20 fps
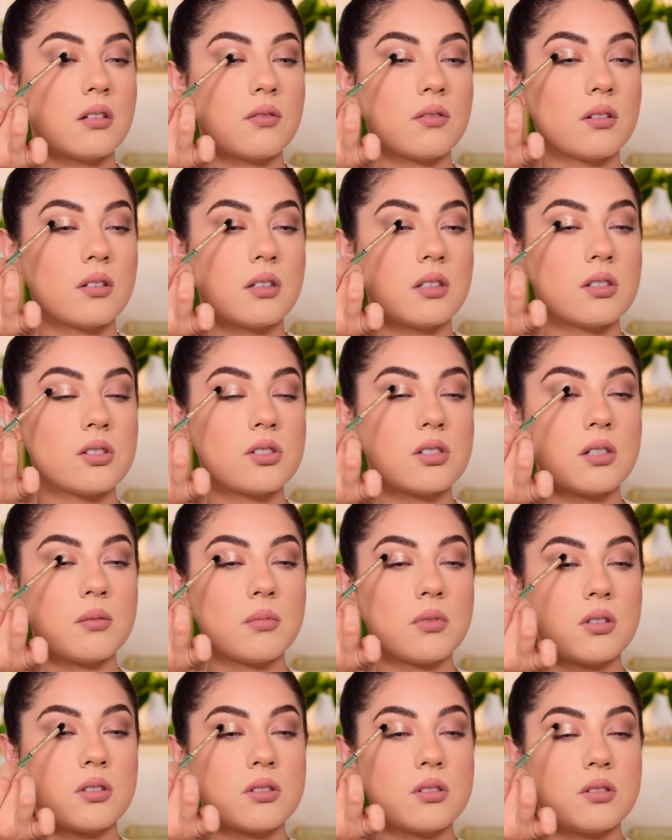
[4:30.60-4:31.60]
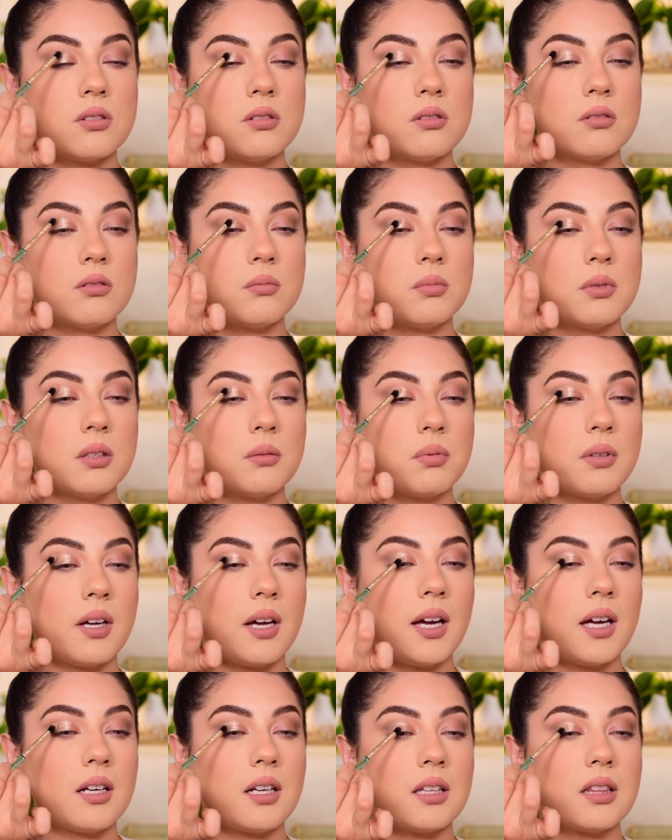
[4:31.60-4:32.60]
for the shimmer to be
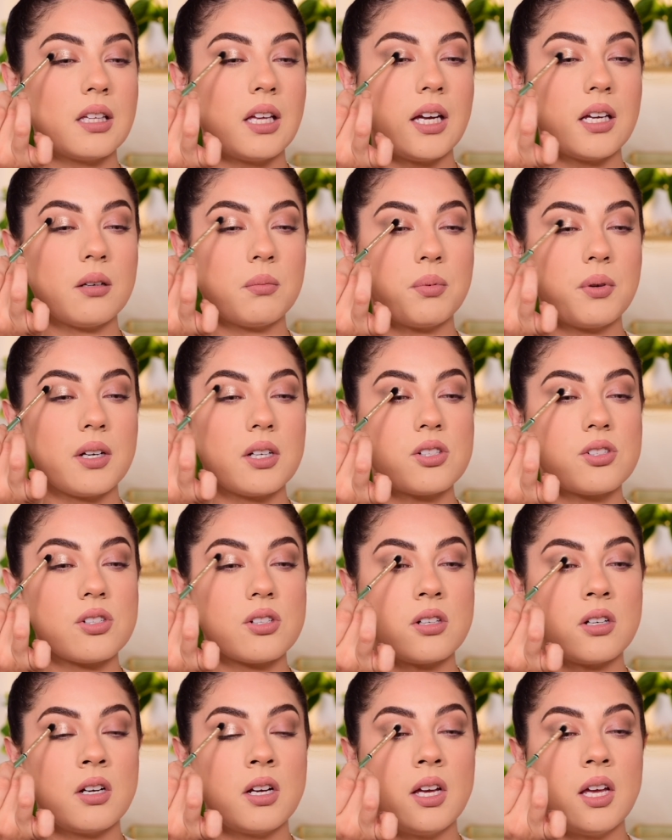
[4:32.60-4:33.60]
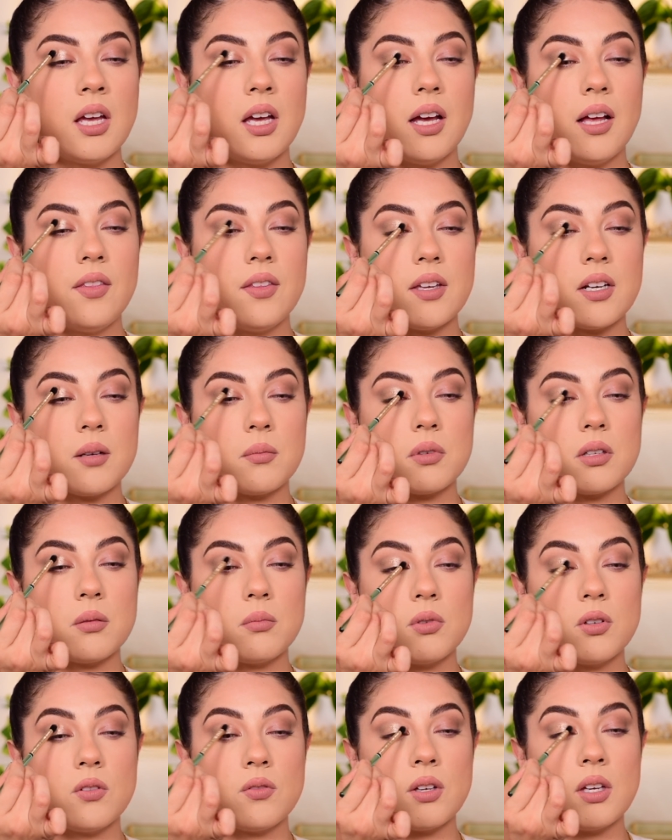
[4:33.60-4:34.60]
applied, and lighter pressure, and then I'm going to
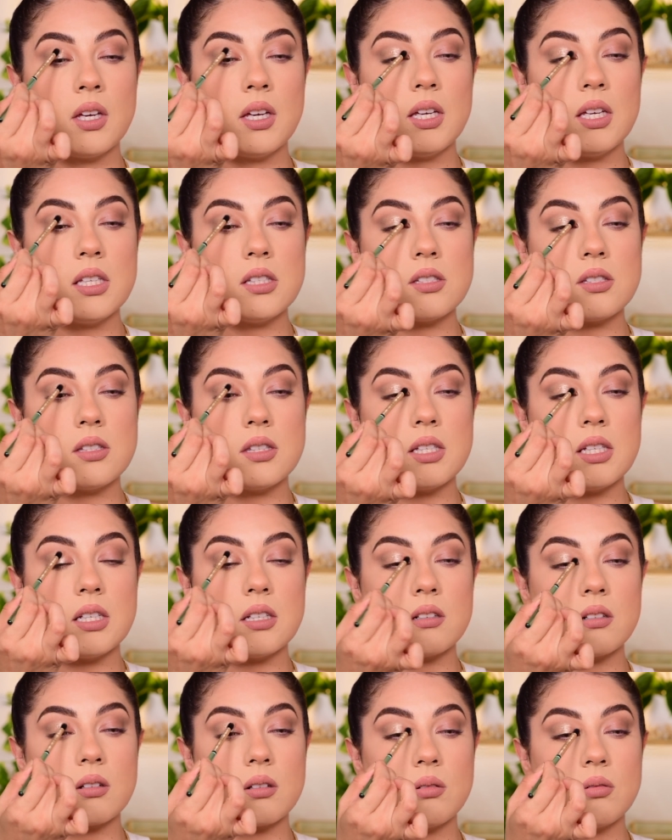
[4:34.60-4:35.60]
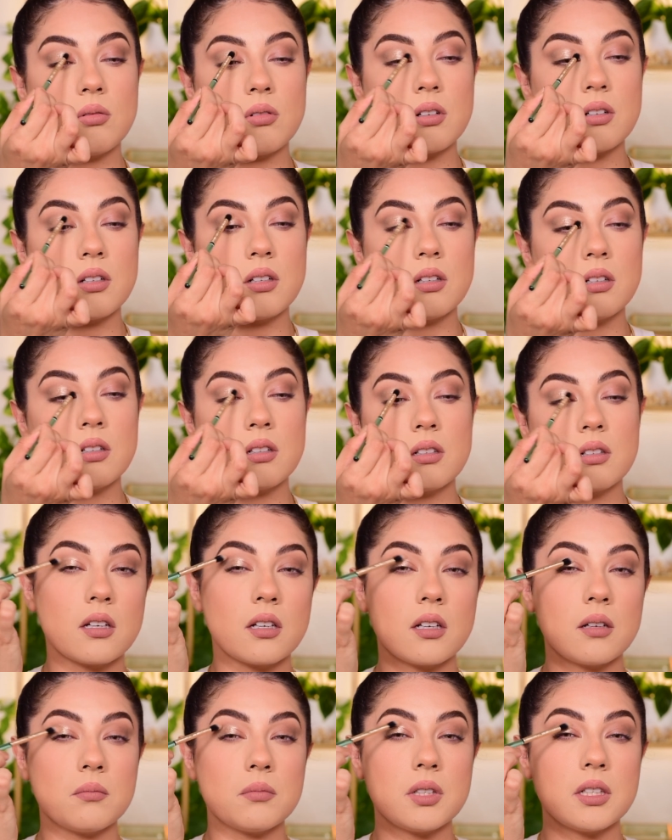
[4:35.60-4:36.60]
move into the inner corner.
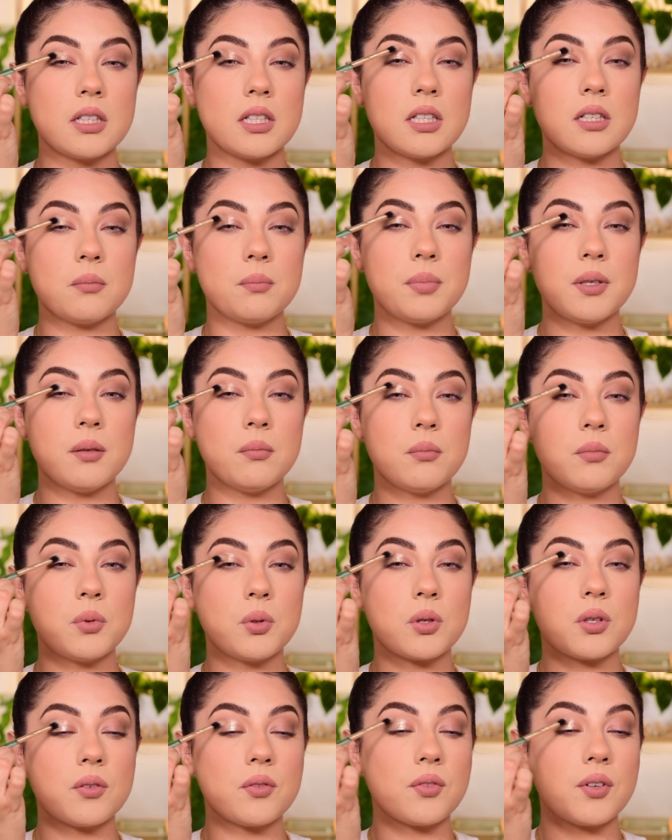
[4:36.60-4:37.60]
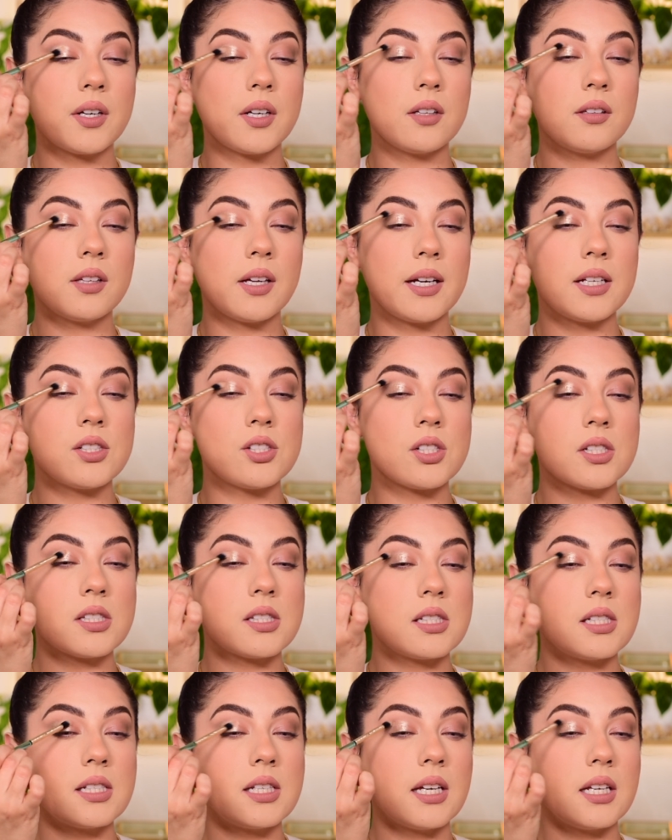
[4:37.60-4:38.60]
I'm taking a bit more Ray of Light
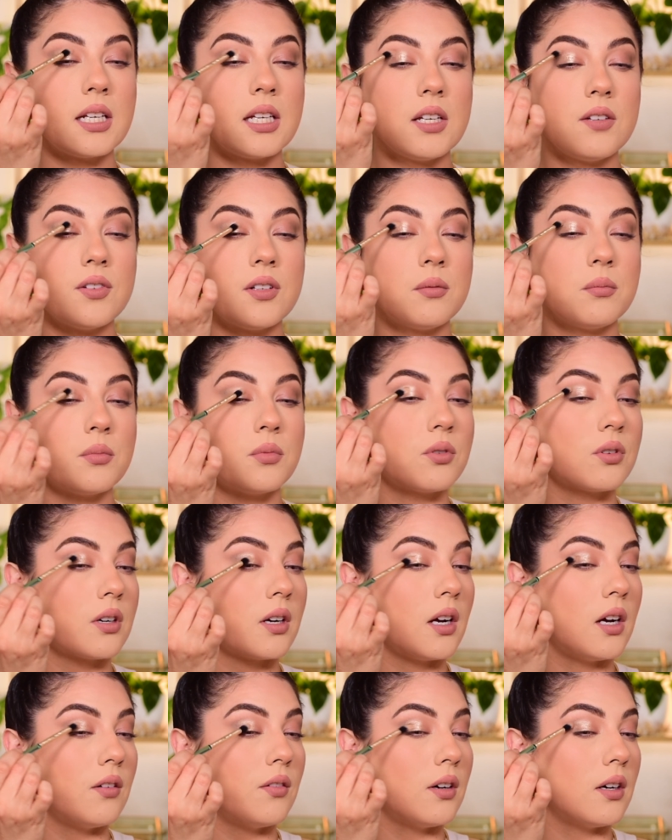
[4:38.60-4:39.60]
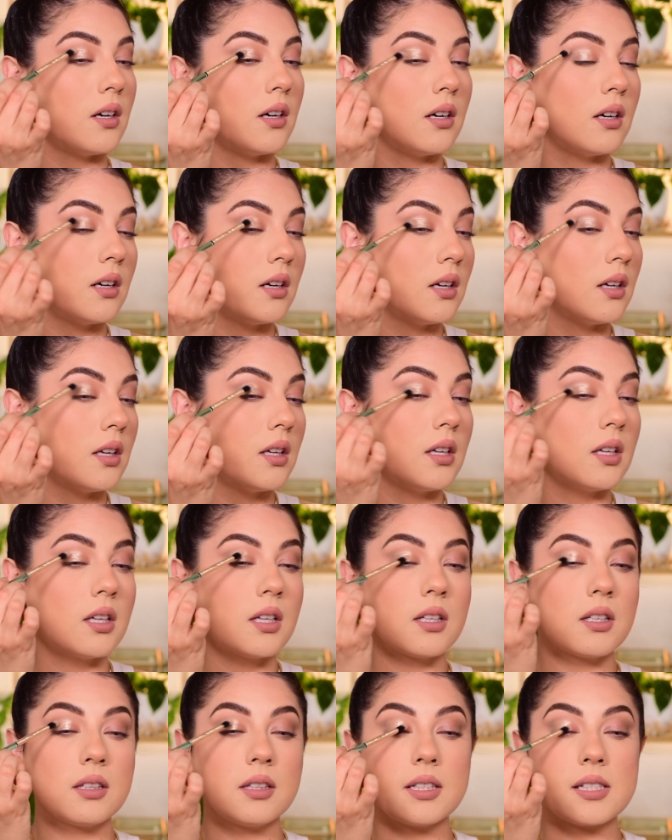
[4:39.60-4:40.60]
just to get even more of a
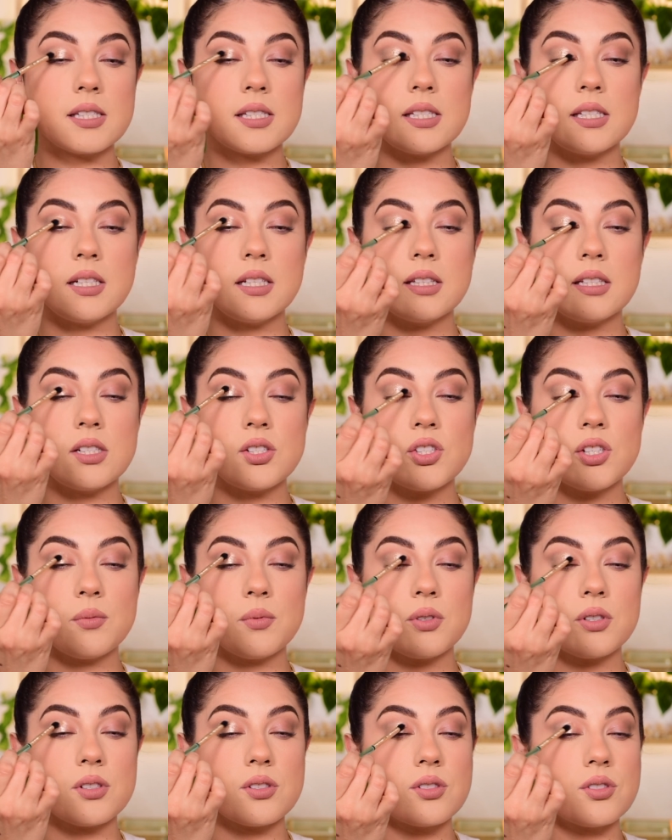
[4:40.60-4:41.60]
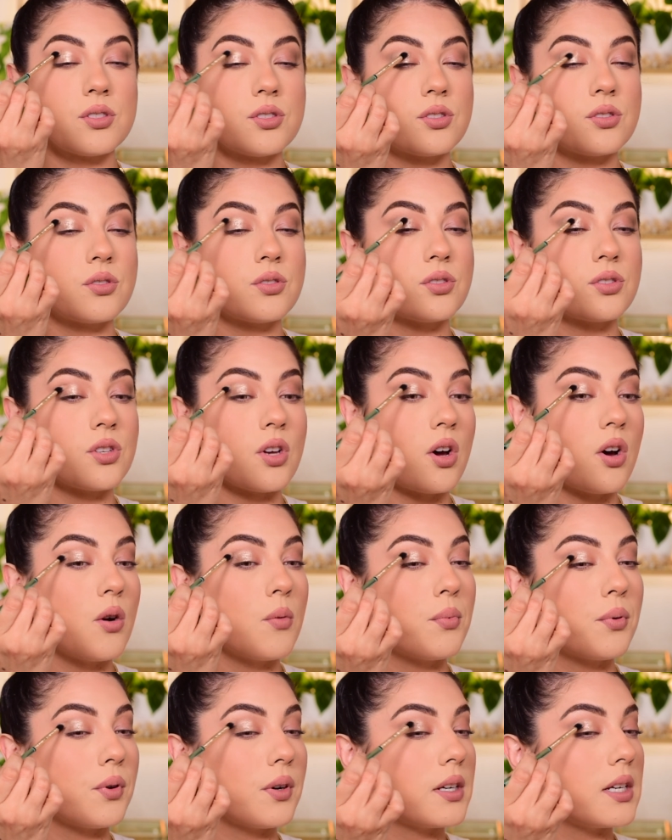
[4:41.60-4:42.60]
glisten, and this shimmer is so
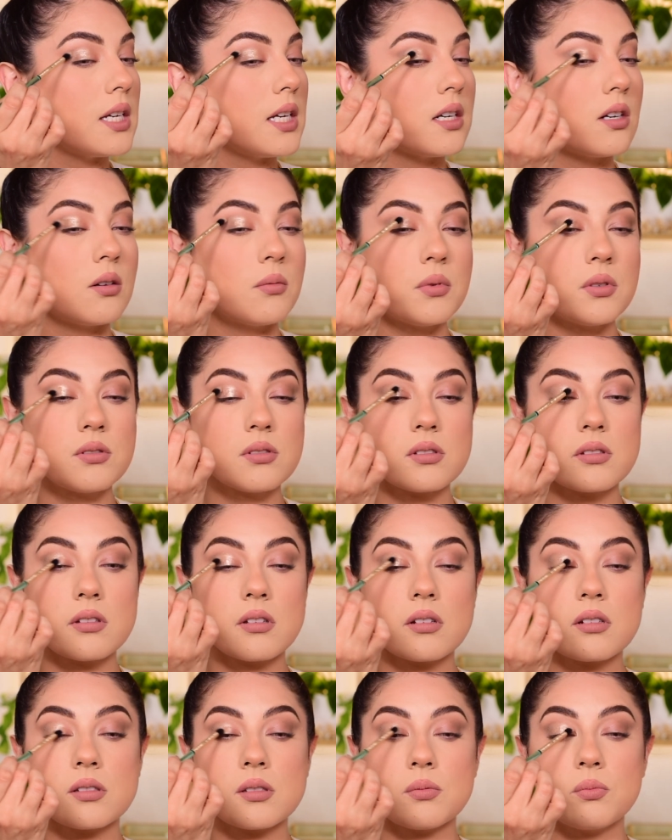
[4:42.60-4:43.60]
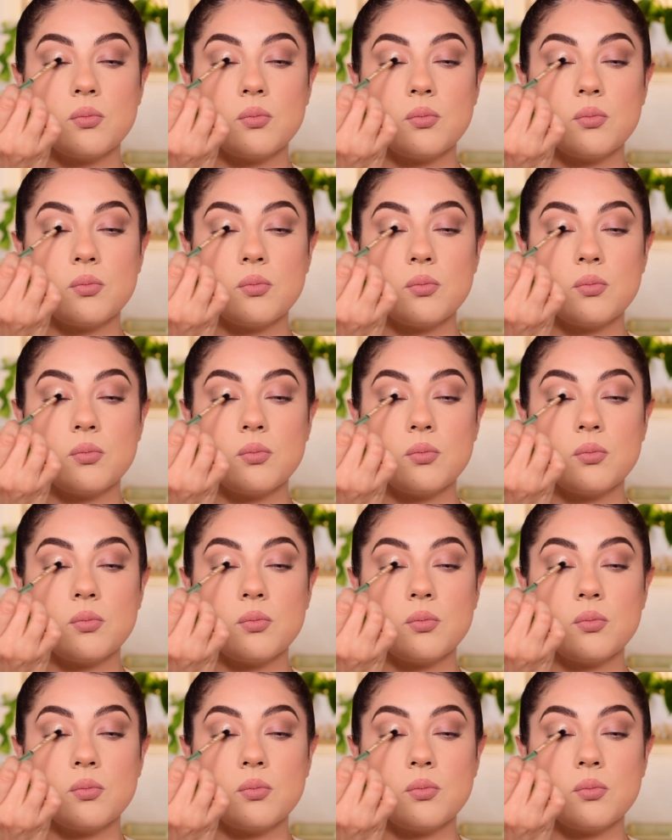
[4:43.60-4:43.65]
pretty it almost looks